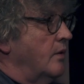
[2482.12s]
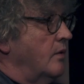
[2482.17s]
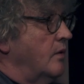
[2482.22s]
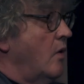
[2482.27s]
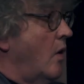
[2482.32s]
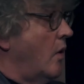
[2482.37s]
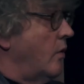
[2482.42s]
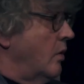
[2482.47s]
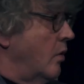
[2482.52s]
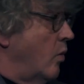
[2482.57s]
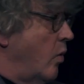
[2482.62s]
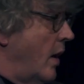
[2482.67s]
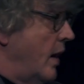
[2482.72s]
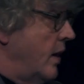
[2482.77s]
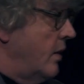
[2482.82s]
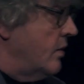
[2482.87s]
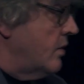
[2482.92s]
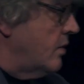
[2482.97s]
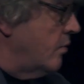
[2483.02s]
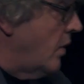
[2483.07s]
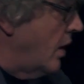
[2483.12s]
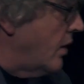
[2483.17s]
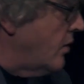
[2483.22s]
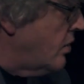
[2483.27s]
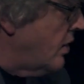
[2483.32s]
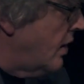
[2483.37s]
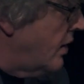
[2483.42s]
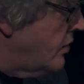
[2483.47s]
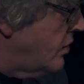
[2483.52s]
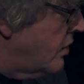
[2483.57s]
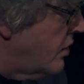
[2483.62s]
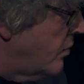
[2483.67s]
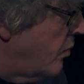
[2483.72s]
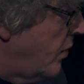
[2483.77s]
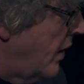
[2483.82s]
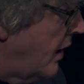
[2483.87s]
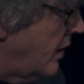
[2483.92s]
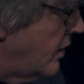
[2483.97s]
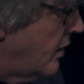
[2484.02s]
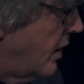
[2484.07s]
Not quite as much, I
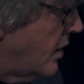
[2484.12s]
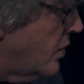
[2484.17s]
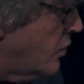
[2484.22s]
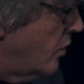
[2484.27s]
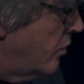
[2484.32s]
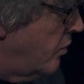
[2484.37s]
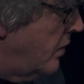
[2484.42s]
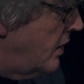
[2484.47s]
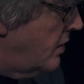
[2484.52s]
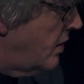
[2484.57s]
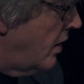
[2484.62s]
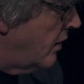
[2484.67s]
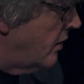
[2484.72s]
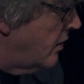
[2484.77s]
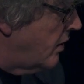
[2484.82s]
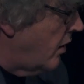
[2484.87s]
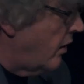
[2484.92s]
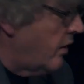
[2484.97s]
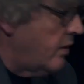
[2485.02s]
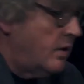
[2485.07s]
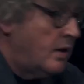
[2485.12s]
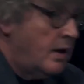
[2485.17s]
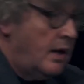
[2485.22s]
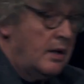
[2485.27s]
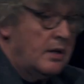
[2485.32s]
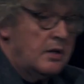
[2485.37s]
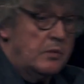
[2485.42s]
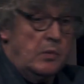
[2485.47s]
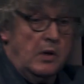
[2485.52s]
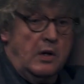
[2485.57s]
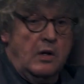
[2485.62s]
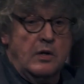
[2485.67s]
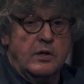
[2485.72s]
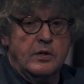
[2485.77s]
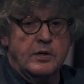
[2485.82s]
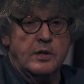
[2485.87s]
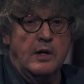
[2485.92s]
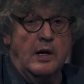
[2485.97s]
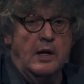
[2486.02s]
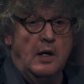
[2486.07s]
suspect, as would be done nowadays,
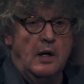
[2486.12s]
because